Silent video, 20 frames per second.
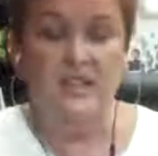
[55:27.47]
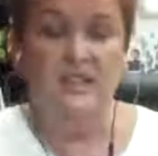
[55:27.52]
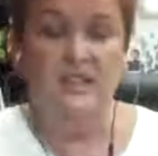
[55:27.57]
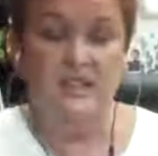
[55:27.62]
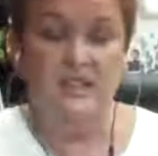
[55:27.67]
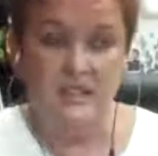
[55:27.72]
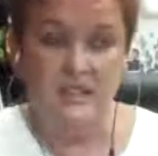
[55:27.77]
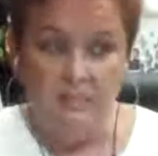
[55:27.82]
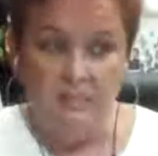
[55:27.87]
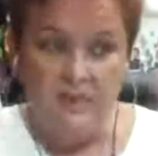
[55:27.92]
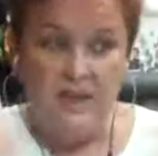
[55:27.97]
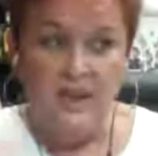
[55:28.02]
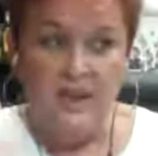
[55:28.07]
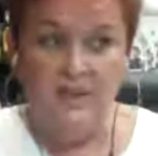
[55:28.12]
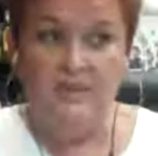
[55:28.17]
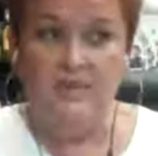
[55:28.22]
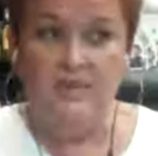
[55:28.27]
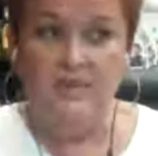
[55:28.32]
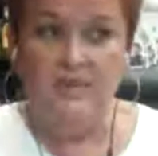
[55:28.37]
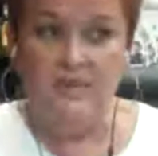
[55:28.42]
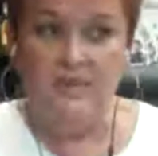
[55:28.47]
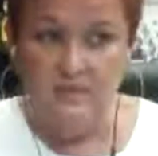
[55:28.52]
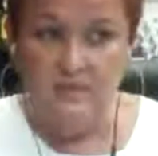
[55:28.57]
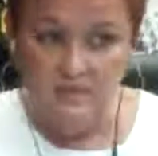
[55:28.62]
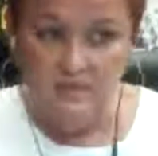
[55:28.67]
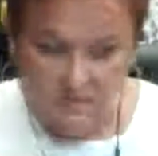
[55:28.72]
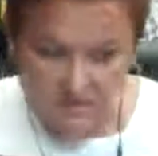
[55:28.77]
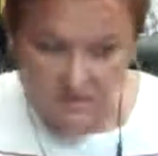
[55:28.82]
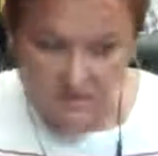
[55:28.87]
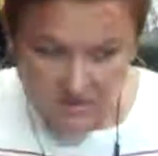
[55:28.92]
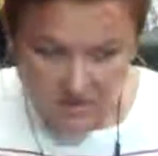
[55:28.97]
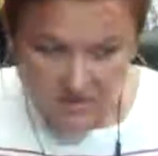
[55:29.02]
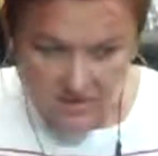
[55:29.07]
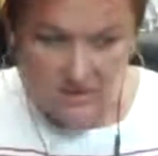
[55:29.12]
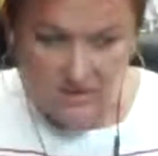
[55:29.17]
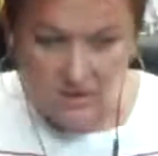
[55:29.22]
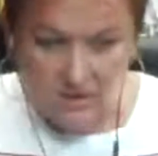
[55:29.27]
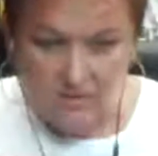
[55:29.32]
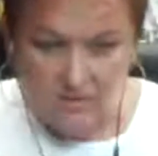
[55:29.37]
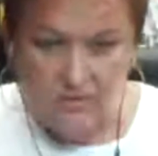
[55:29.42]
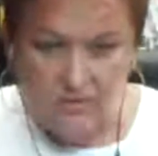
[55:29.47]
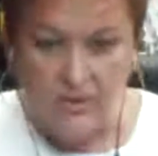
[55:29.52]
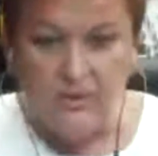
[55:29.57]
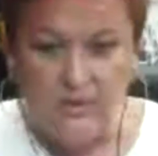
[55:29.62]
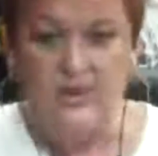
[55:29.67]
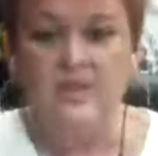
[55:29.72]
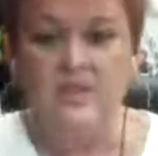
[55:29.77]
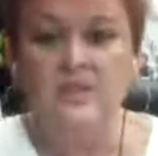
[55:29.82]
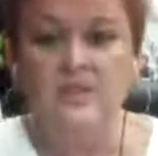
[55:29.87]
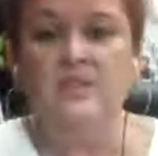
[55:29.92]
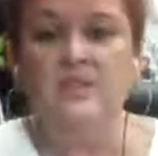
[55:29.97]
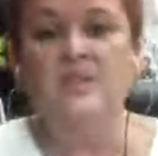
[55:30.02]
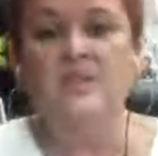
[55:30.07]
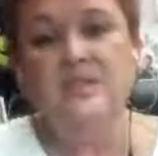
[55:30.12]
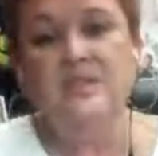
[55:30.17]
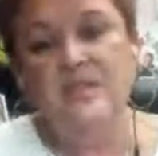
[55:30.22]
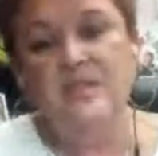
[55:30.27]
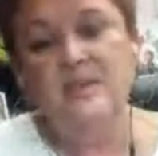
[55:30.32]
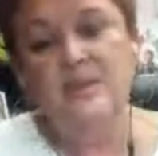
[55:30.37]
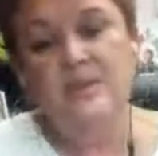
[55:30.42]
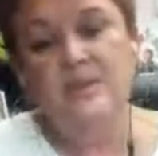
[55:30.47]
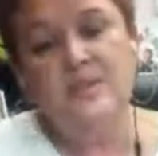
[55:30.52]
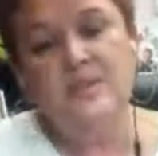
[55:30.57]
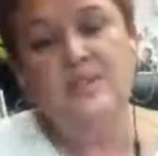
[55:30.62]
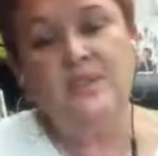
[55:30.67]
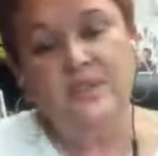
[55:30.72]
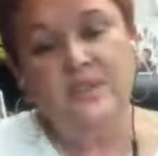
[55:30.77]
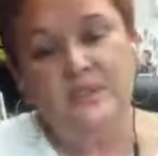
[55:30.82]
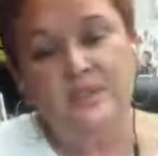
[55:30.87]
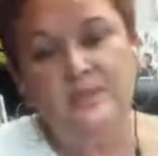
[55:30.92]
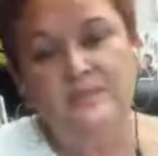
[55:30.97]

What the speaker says: to be able to just go forward. So let's see what we do.